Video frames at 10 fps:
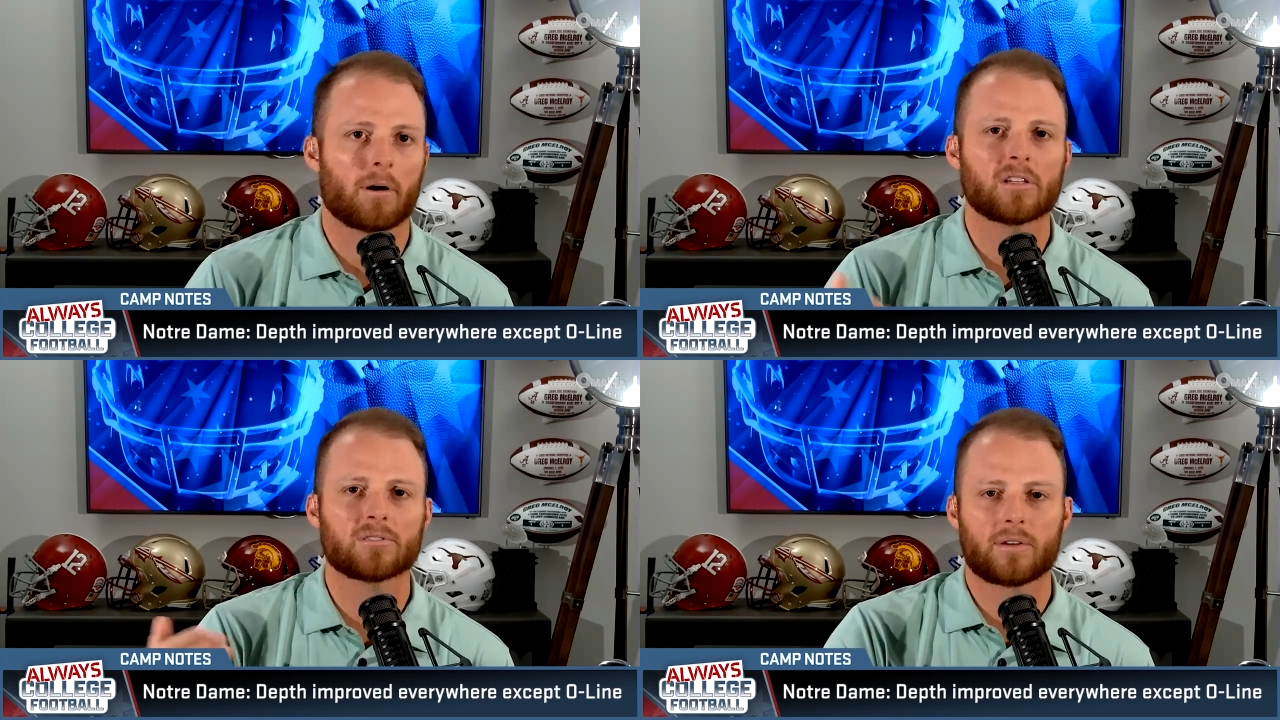
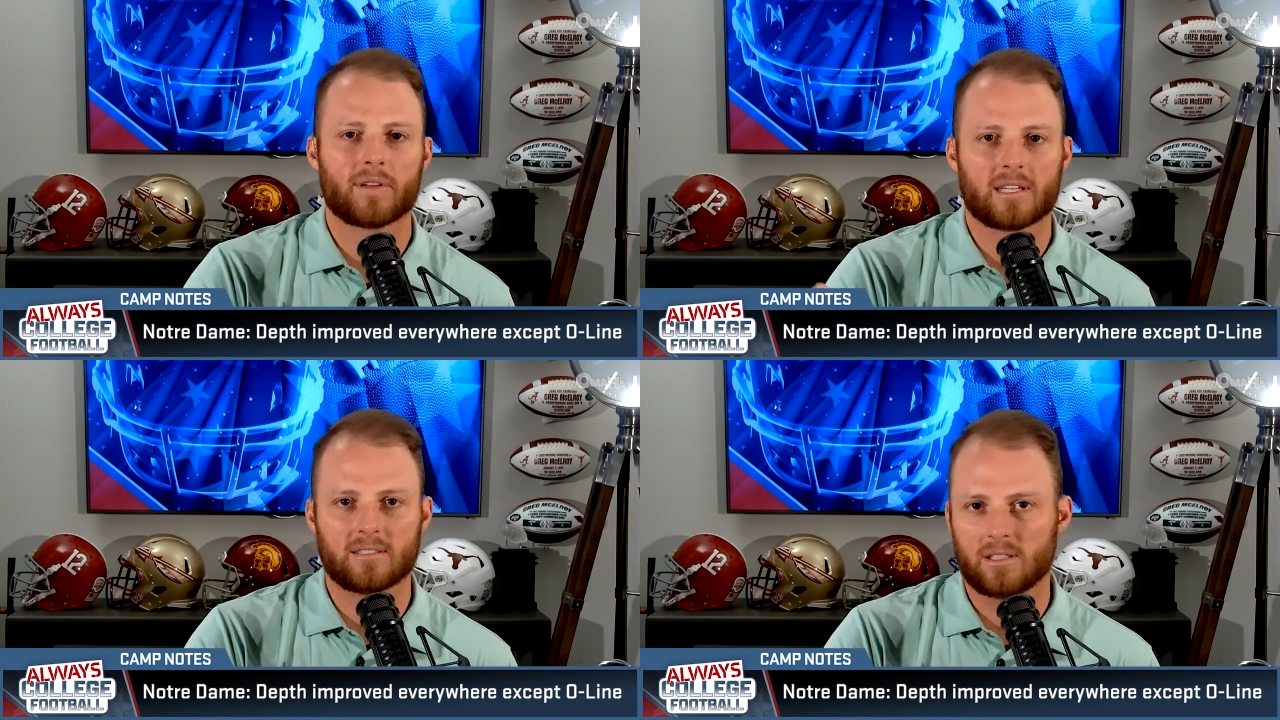Marcus
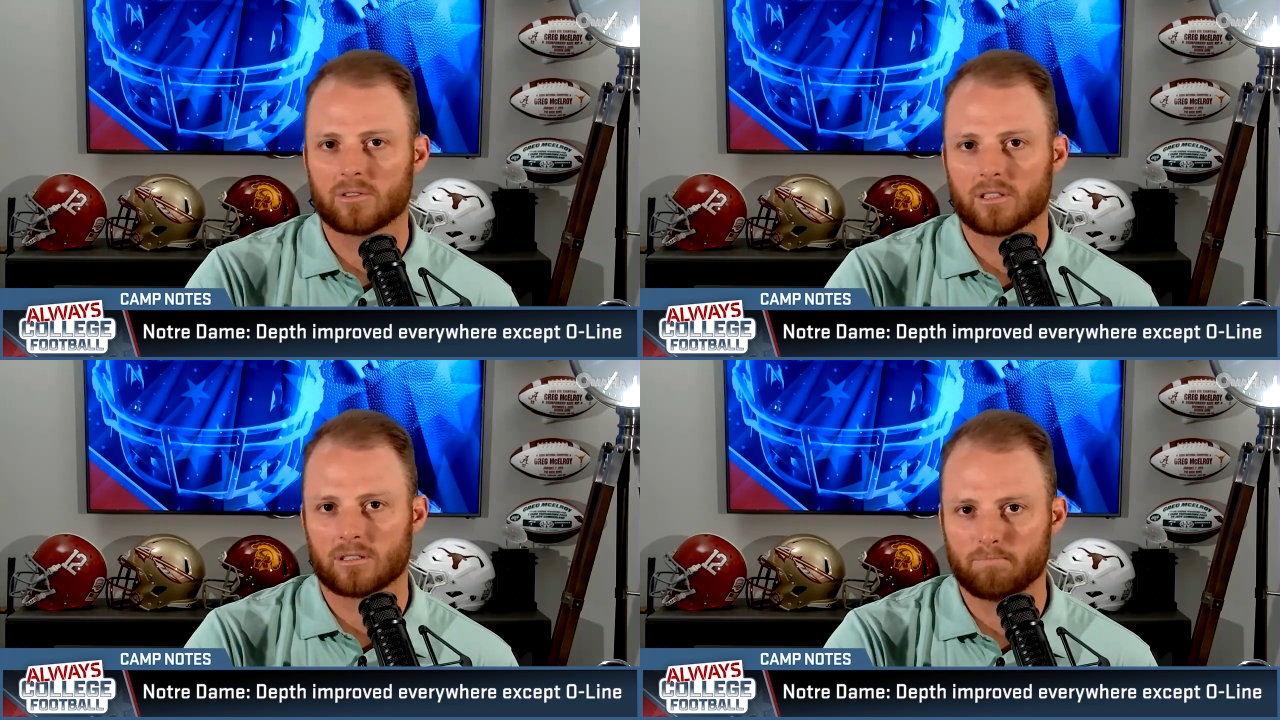Freeman
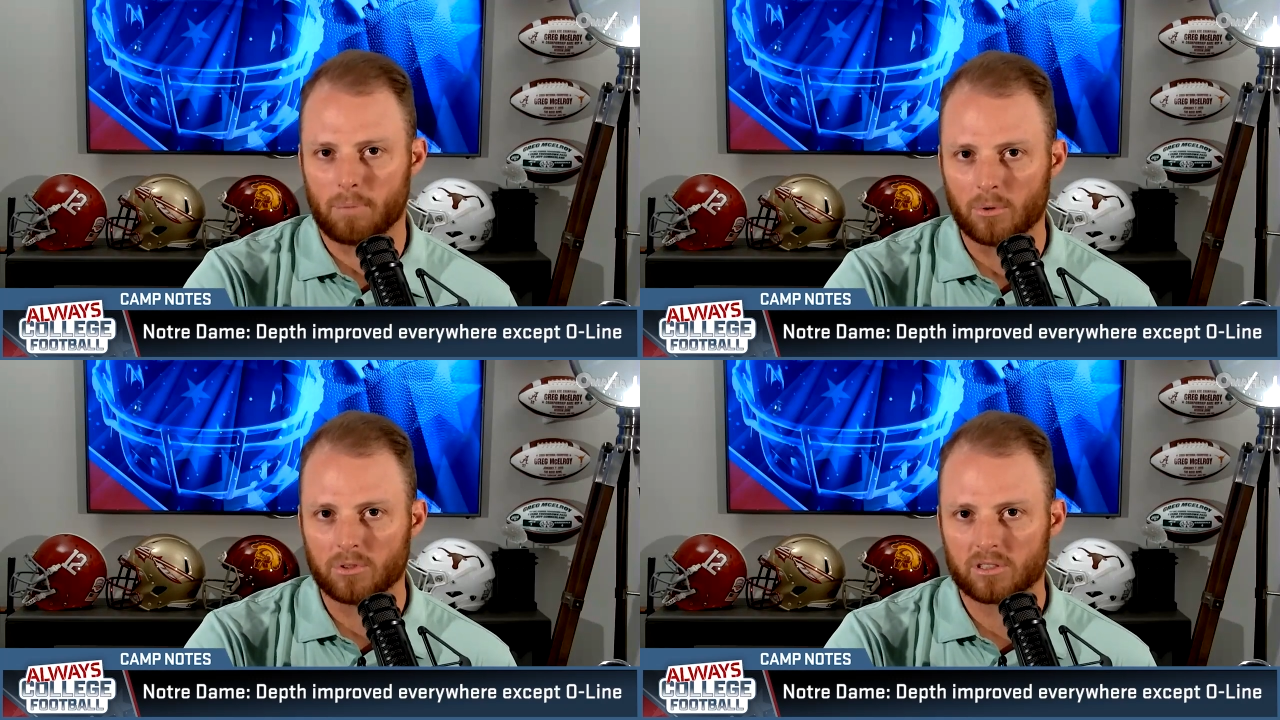continues to
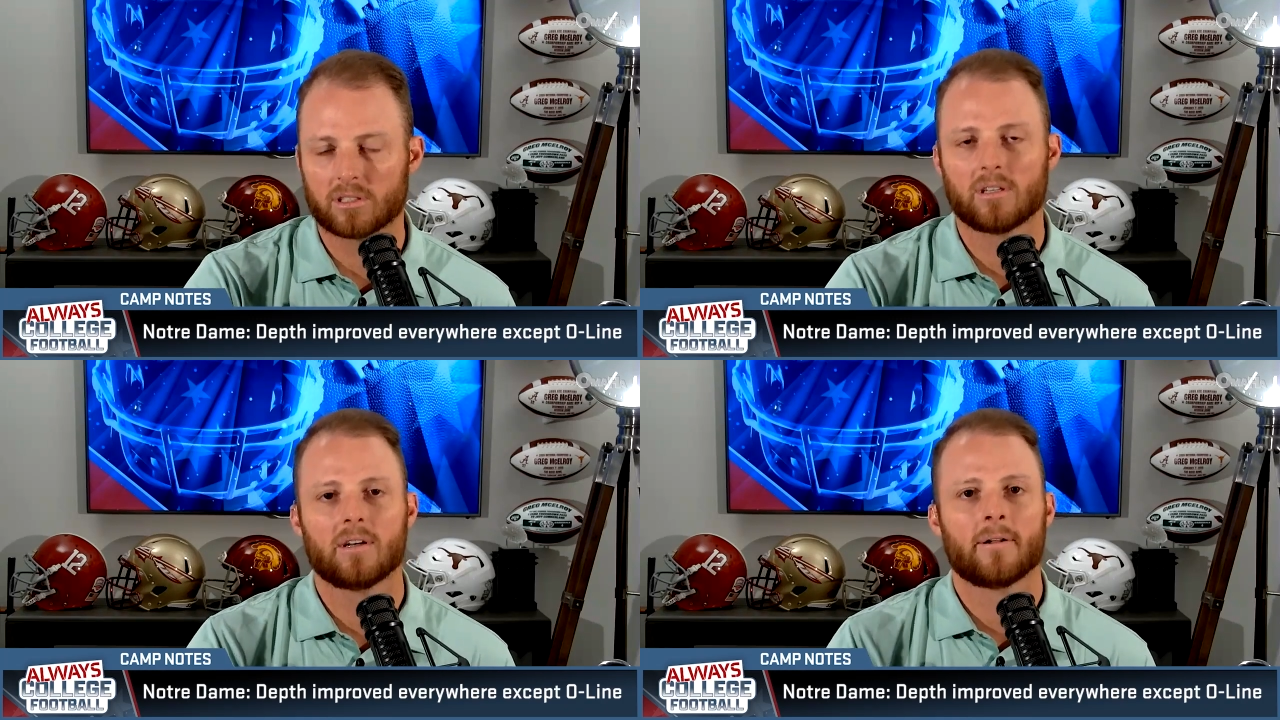boast
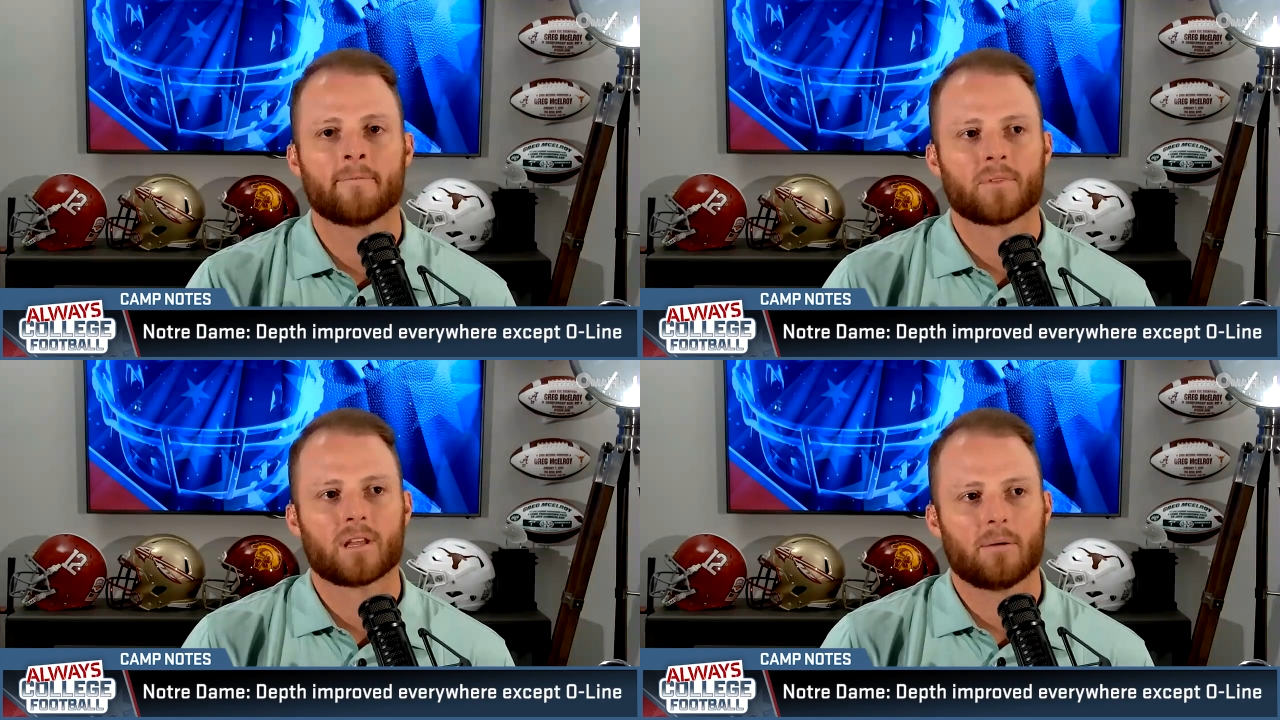
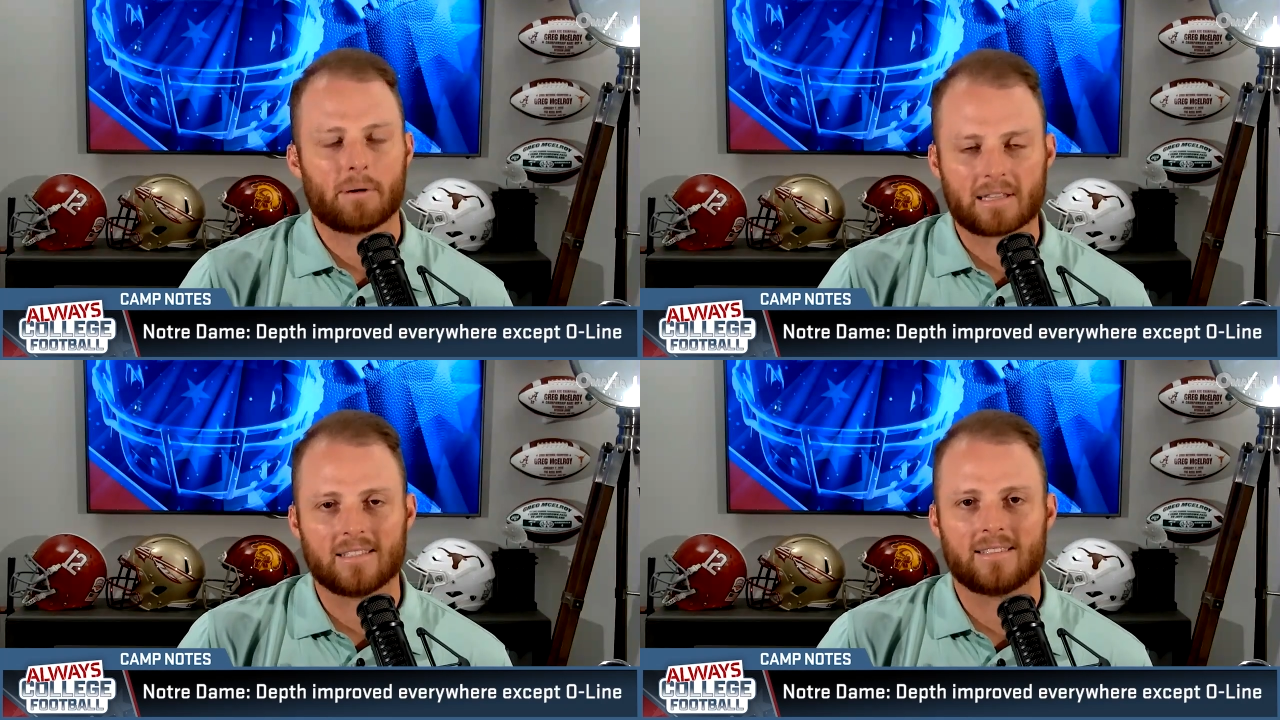
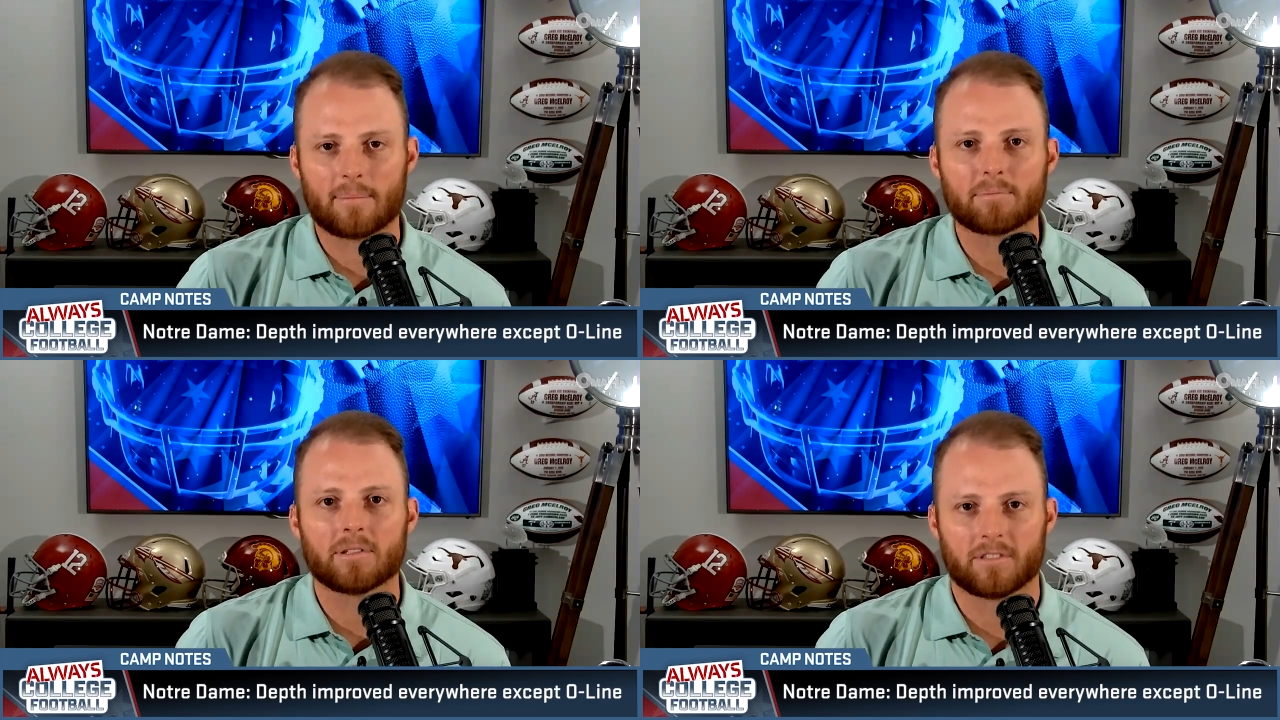about the
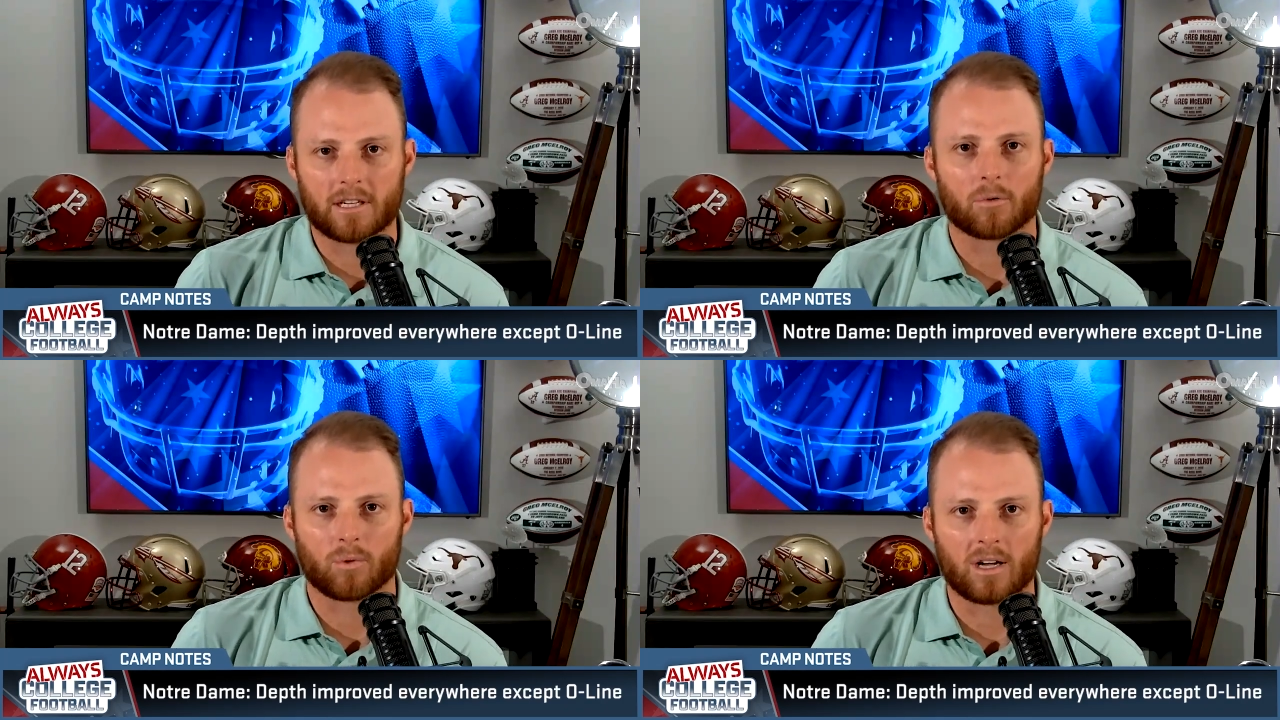depth of
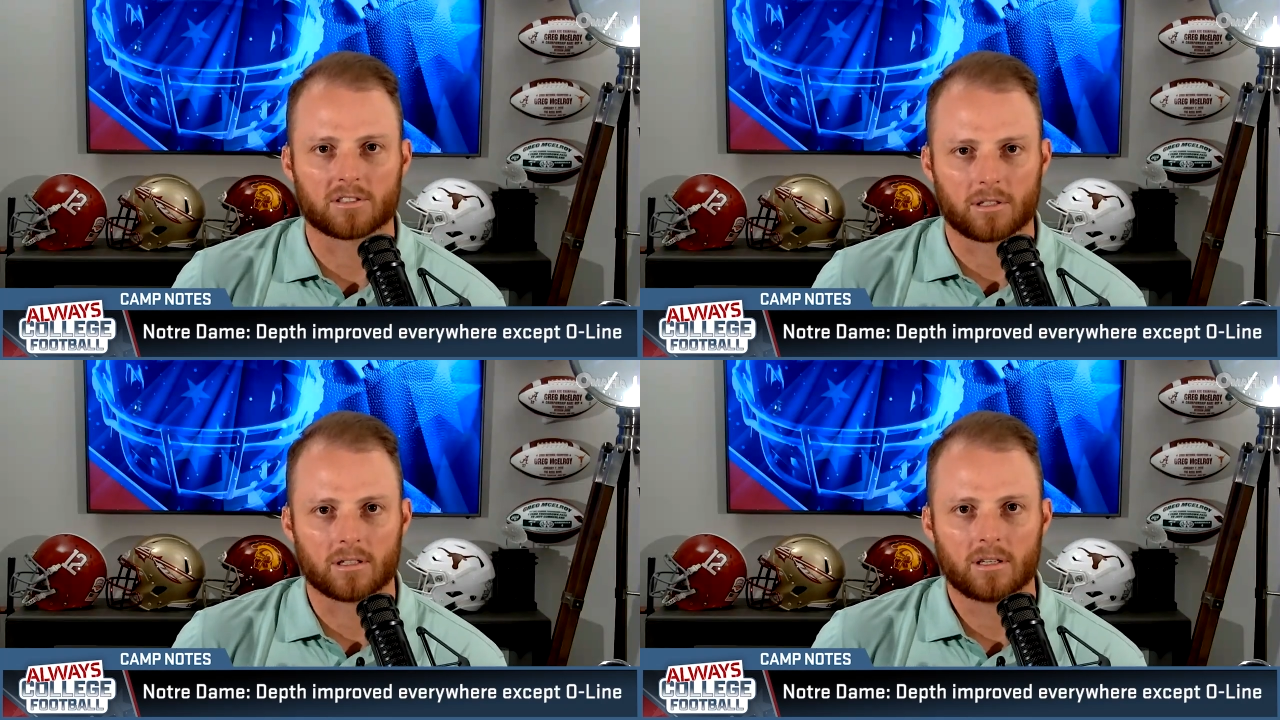their
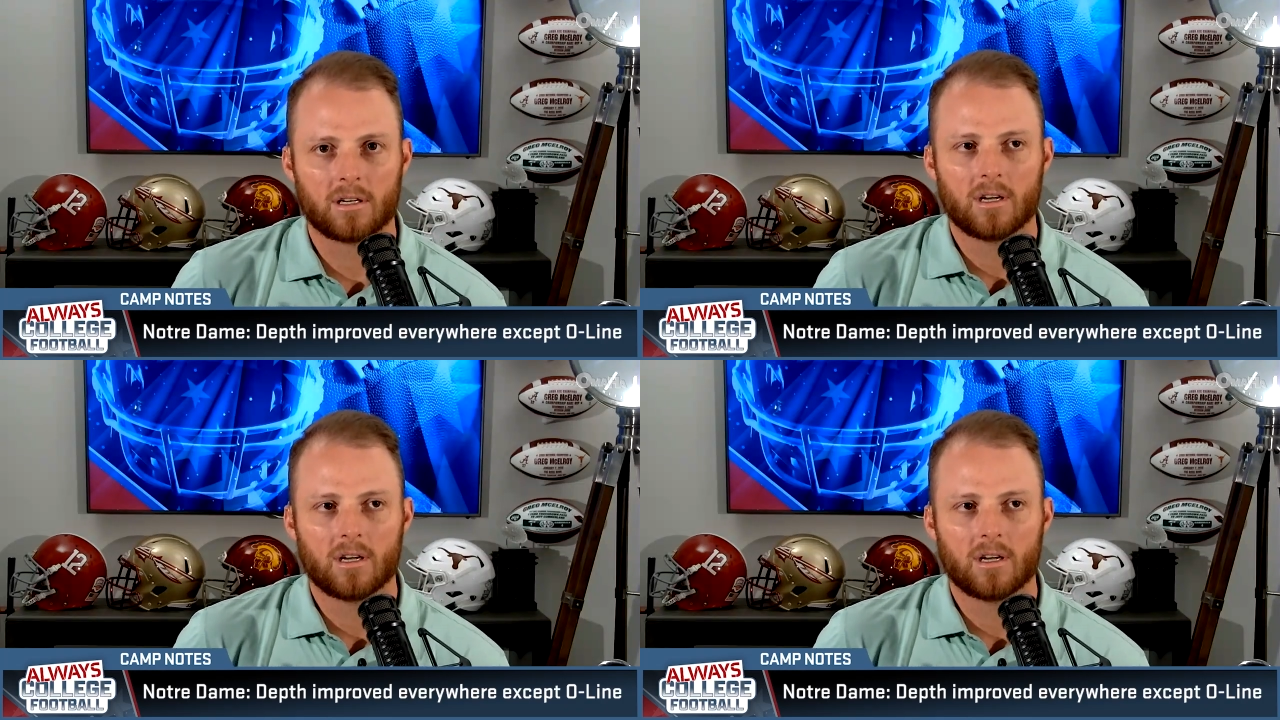roster,